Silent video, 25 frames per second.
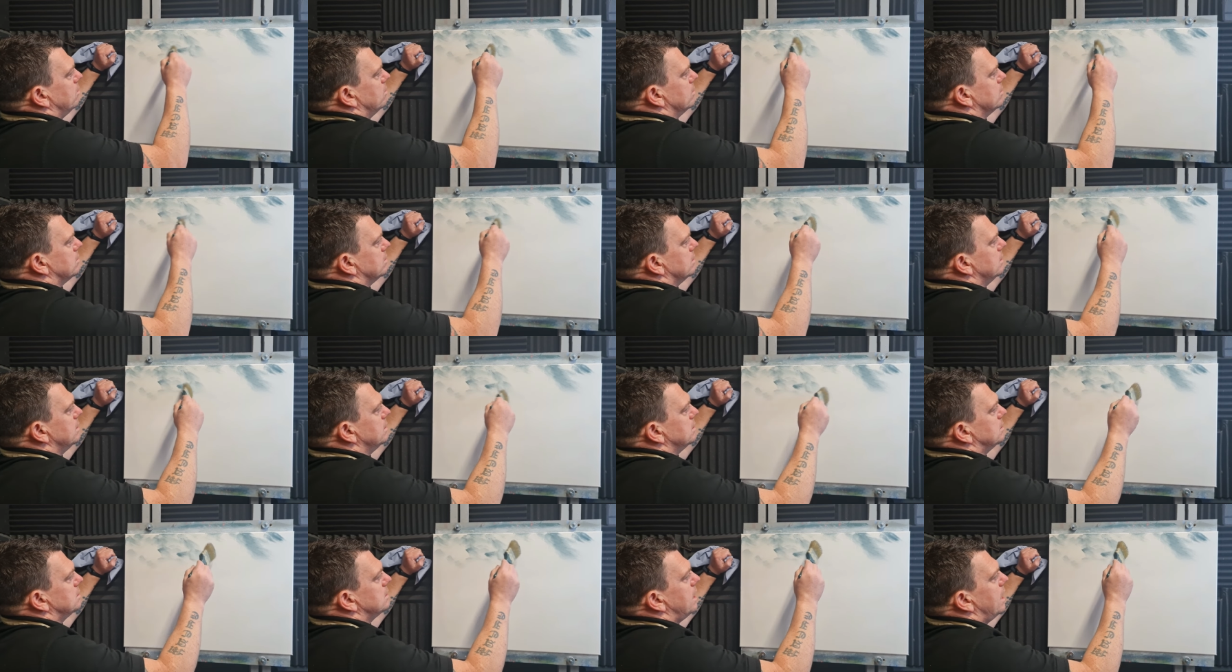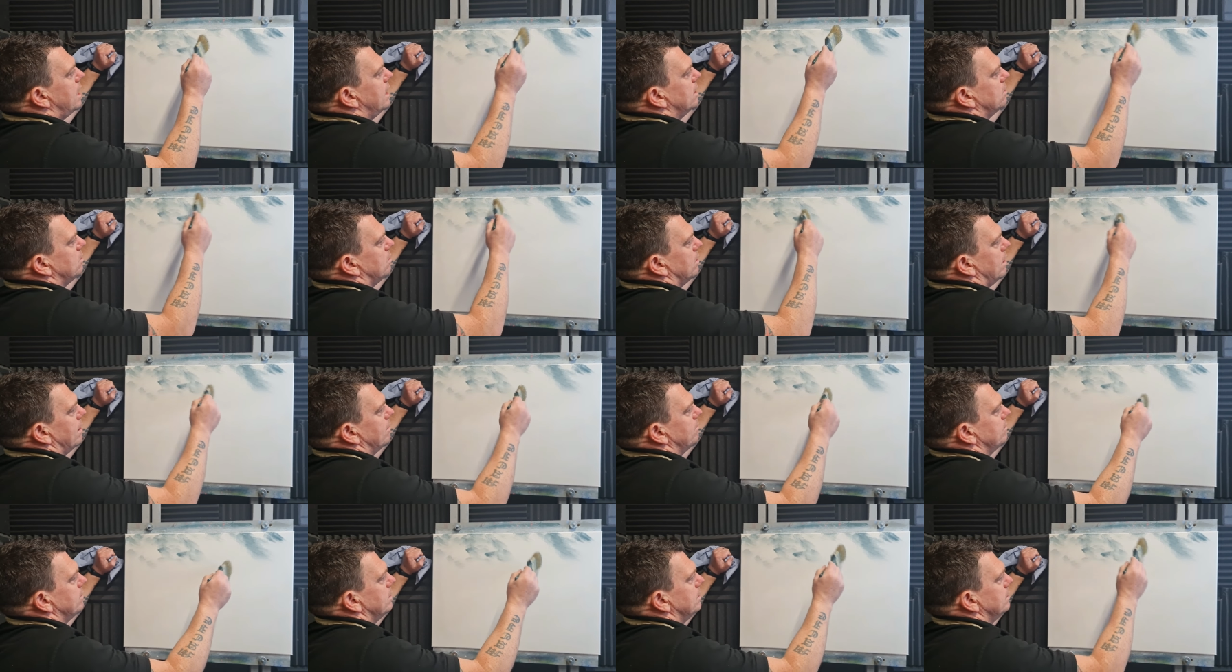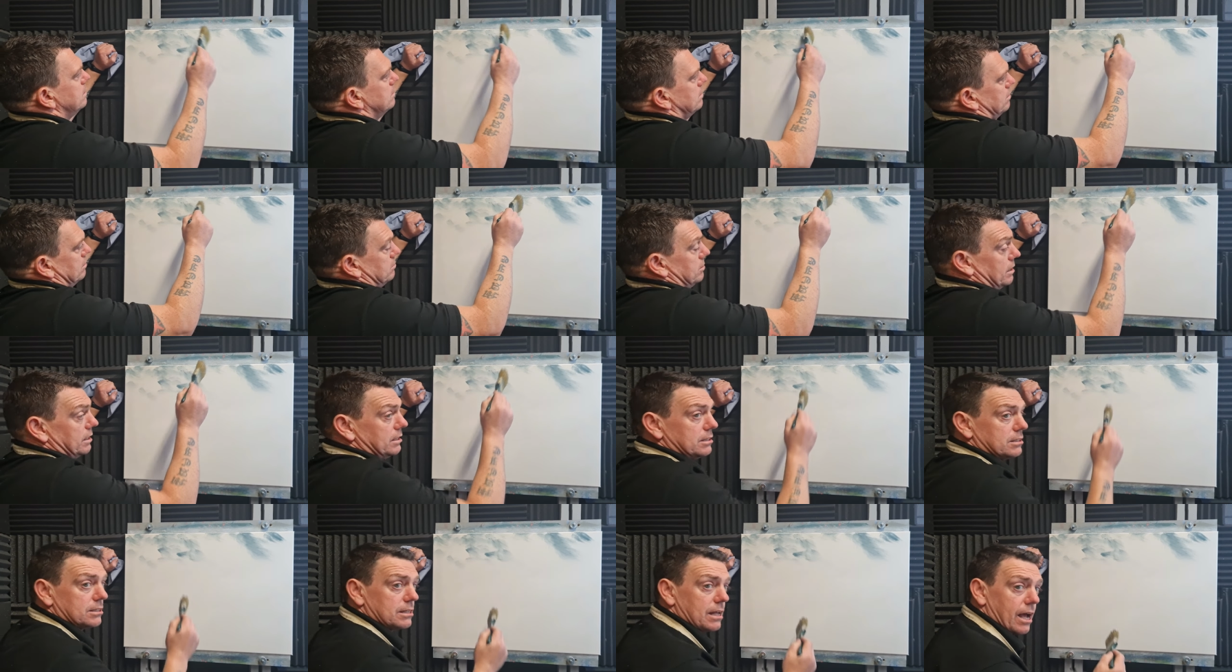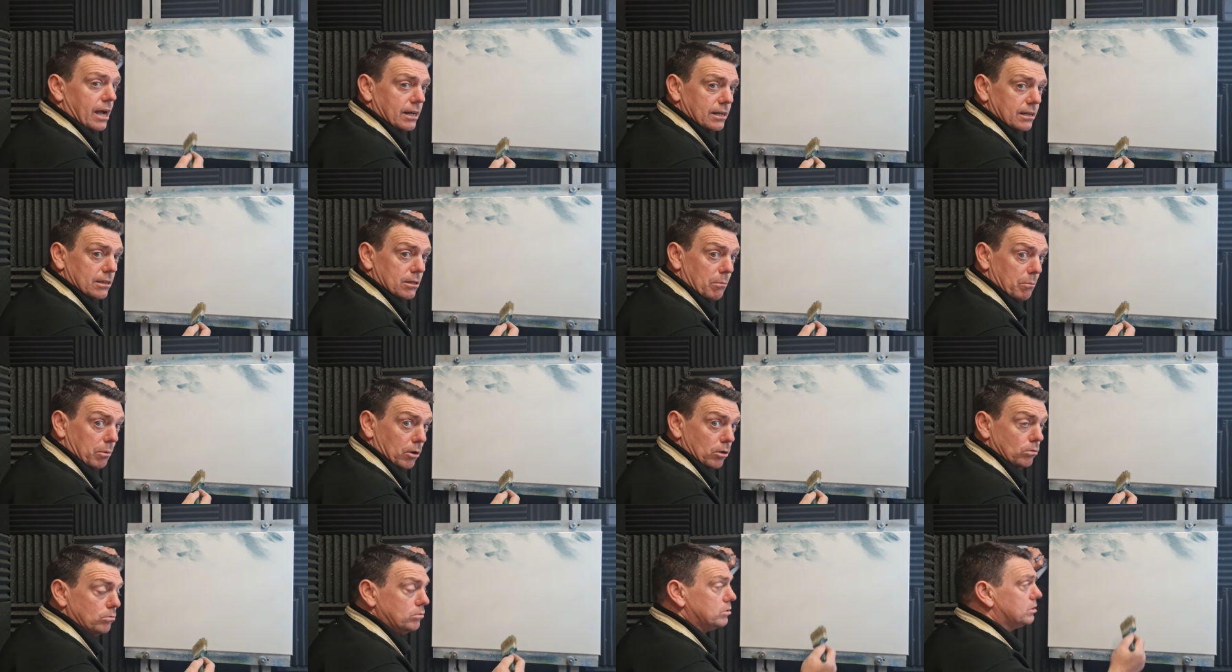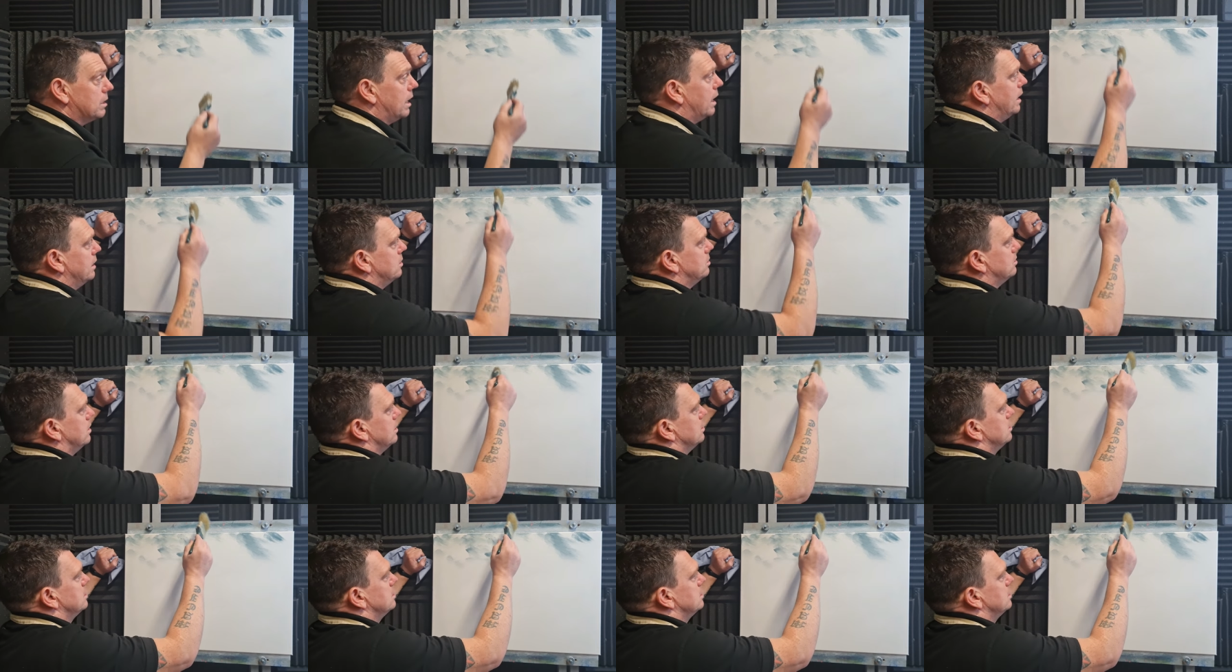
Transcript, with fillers: or the green side, or have it green side, the blue side should I